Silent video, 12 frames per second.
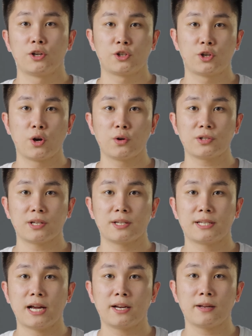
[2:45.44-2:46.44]
Choose
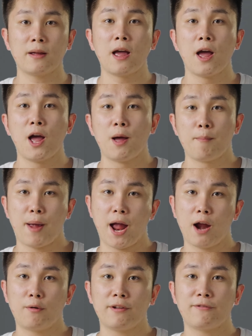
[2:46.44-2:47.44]
setting
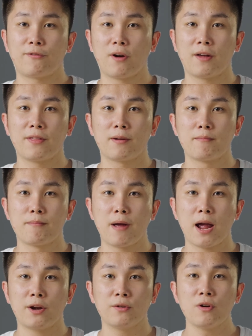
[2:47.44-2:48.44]
pairing from the
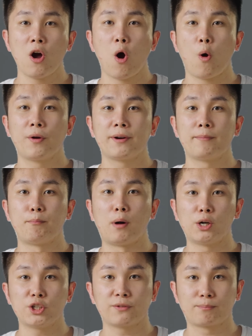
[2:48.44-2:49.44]
menu on the
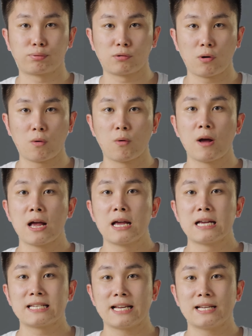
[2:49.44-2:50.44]
Mars Pro
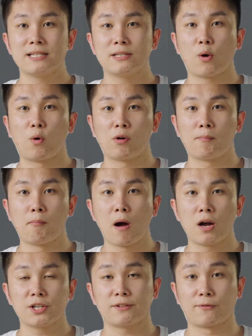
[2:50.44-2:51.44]
Sense or
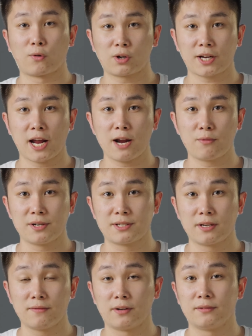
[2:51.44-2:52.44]
Mars 4K
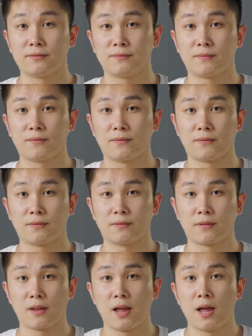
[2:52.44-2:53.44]
receiver.
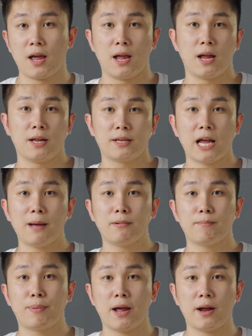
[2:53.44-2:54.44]

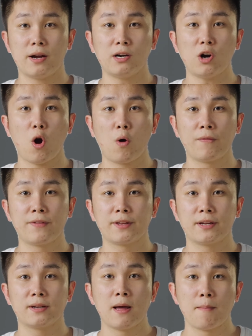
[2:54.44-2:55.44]
Tap pair on
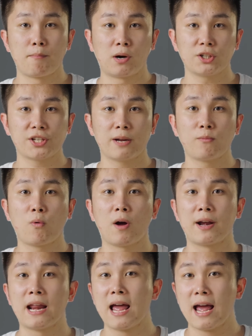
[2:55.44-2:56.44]
the Mars
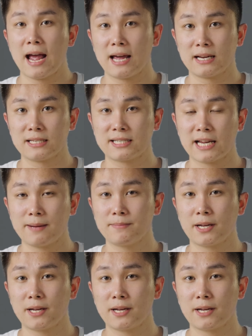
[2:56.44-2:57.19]
M1 at the same